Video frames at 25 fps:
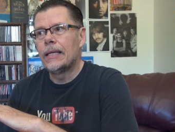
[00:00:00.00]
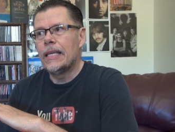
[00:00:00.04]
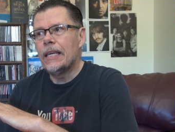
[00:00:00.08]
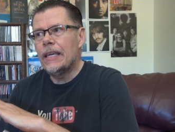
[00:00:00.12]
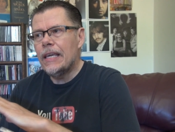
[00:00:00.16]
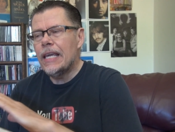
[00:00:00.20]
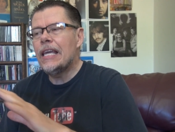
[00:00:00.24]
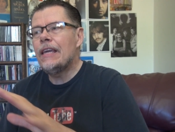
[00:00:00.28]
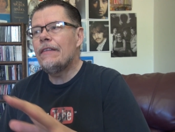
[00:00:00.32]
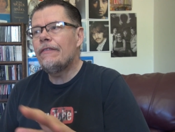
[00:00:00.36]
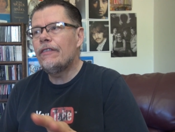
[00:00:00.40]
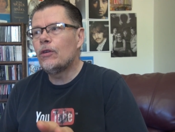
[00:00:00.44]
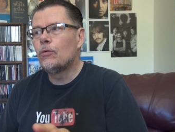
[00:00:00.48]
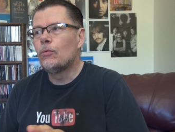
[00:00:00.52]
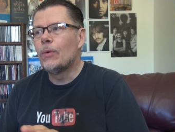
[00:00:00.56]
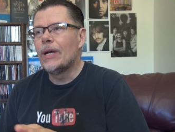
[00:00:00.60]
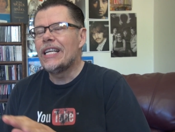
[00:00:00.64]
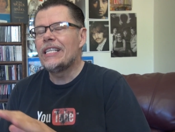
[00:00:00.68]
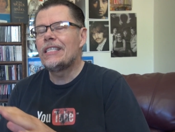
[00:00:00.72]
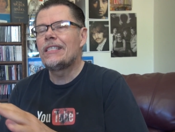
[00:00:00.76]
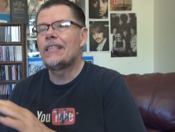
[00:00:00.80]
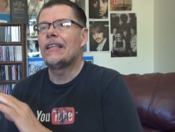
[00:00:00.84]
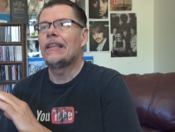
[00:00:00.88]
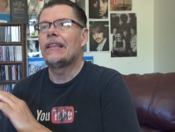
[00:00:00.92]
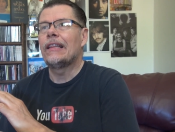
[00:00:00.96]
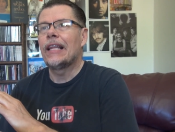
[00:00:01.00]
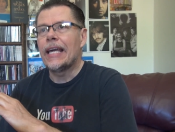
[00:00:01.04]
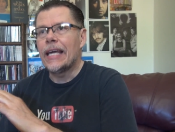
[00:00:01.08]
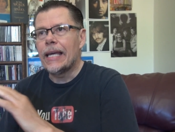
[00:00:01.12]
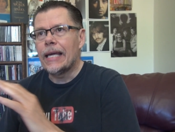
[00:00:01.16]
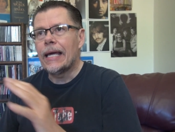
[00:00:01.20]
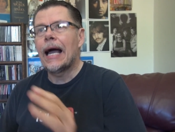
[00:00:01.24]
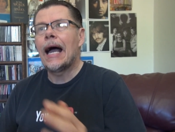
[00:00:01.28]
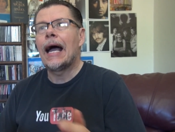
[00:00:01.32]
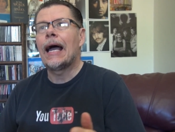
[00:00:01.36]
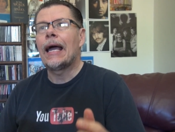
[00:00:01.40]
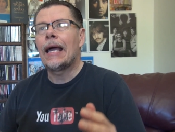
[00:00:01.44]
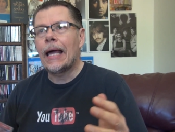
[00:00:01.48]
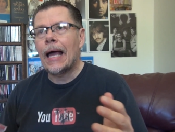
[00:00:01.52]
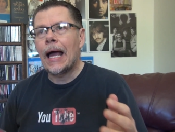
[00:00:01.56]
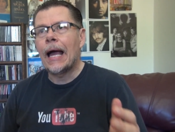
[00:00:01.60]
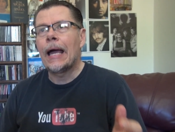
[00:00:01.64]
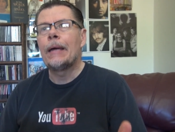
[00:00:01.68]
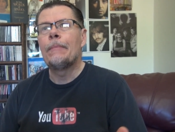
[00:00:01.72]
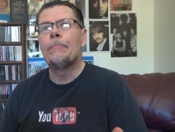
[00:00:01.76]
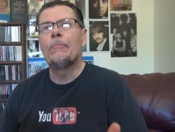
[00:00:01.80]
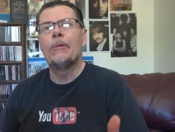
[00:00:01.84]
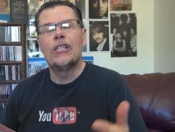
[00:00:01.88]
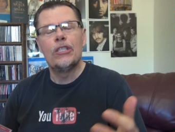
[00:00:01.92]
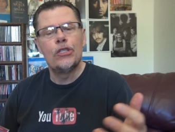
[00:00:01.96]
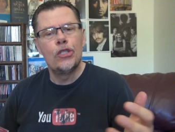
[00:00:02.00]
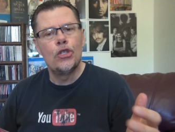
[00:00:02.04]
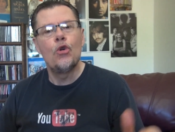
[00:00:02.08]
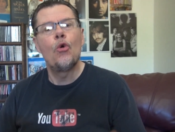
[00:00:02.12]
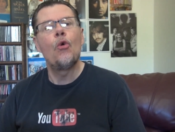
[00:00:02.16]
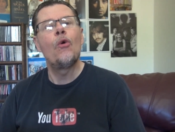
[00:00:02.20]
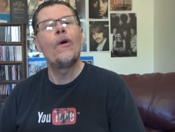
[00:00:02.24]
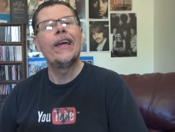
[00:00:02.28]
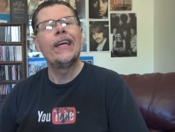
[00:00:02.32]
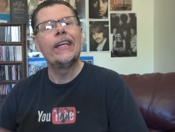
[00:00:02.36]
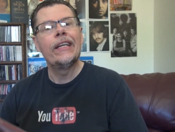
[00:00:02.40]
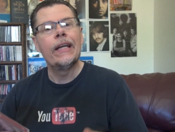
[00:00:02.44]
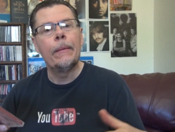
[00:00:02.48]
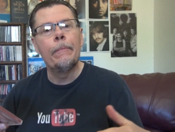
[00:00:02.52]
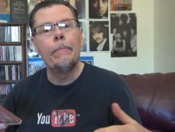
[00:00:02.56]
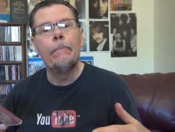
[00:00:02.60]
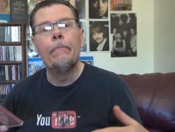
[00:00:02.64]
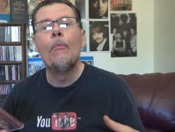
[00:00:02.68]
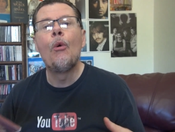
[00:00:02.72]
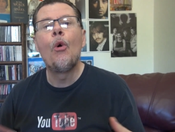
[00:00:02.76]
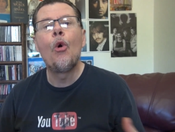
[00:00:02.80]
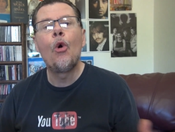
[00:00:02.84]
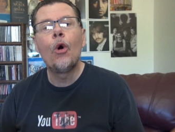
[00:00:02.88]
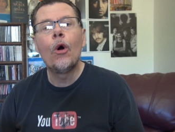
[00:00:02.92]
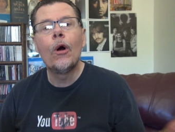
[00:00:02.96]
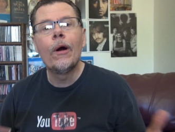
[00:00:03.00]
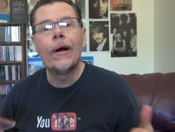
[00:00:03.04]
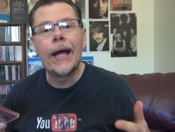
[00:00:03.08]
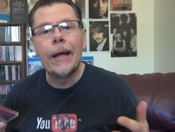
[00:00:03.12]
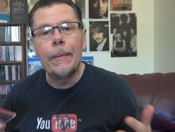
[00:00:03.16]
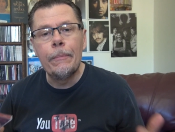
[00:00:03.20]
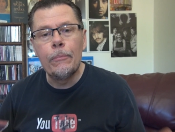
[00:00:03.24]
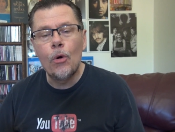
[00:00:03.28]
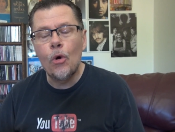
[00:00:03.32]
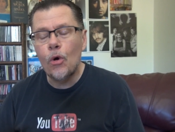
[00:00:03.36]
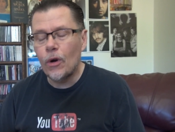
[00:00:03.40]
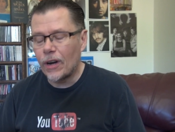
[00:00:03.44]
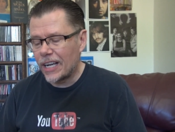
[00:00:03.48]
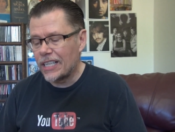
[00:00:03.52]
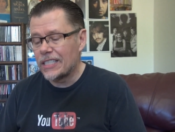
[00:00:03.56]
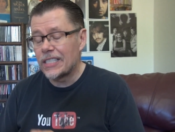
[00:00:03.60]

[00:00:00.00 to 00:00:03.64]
Even recently, I'm enjoying it more and more